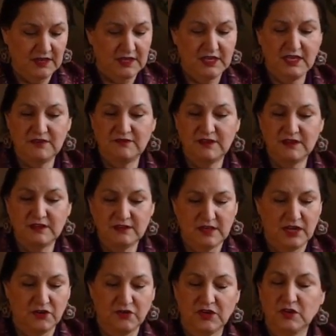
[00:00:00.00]
even
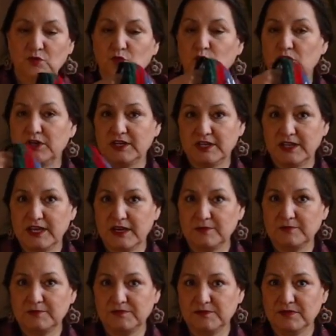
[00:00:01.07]
carrying wood in them.
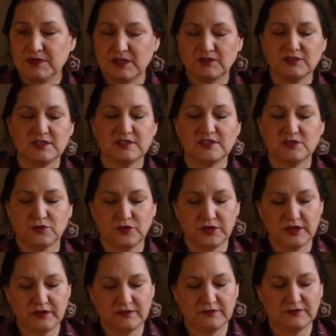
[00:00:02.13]
There's a
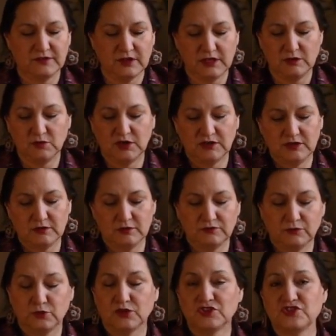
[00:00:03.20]
story in one of the
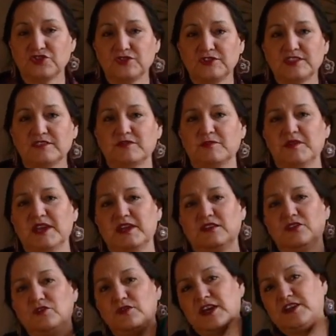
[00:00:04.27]
fort journals of a man
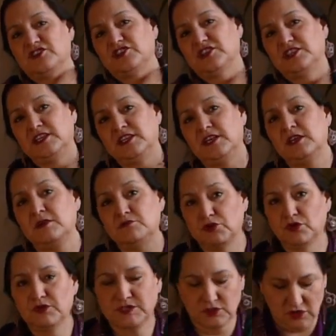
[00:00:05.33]
who actually
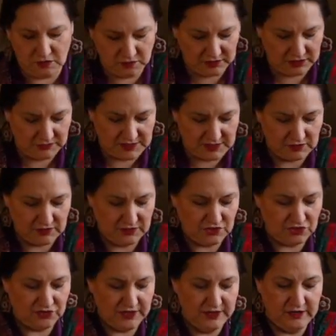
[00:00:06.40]
broke his arm while he was out on the
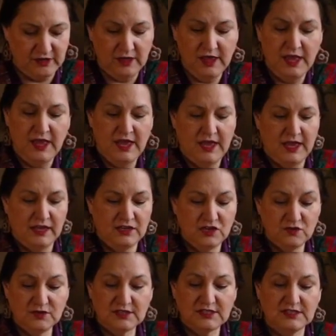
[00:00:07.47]
trail and
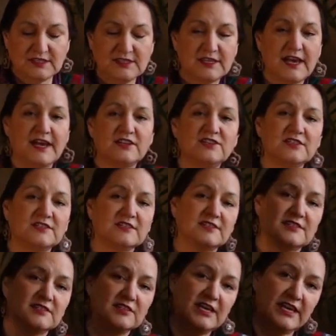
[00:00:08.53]
used his sash as a
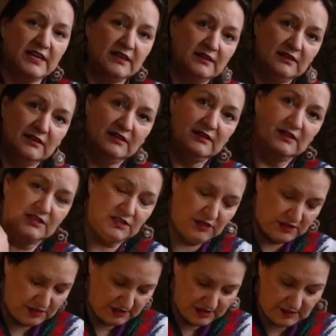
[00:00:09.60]
sling until
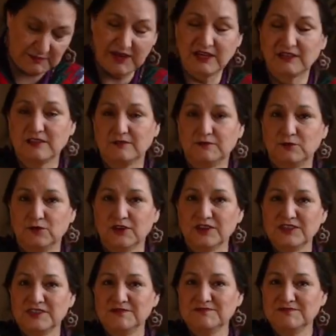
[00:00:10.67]
he could get back to the
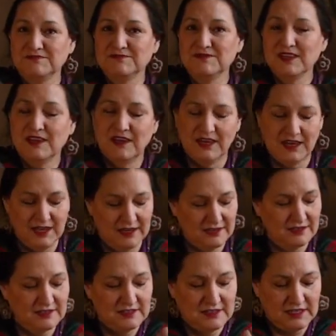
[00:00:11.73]
fort
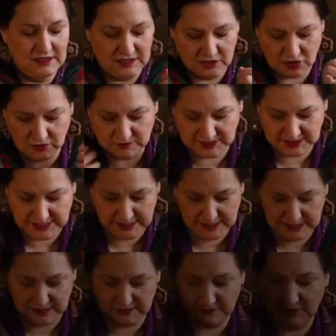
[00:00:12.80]
and get the arm set again.